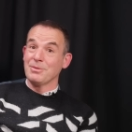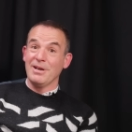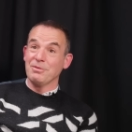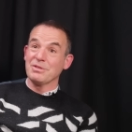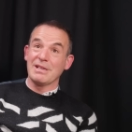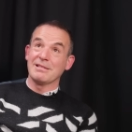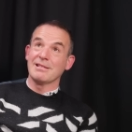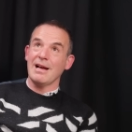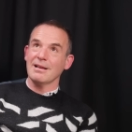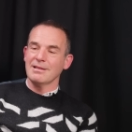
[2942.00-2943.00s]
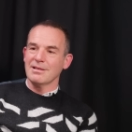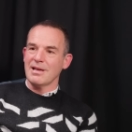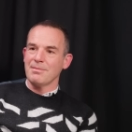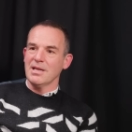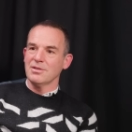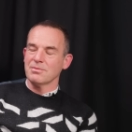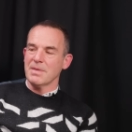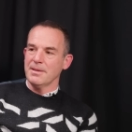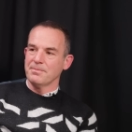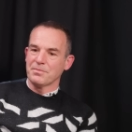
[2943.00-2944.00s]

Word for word: 12, which is exactly the same age as me.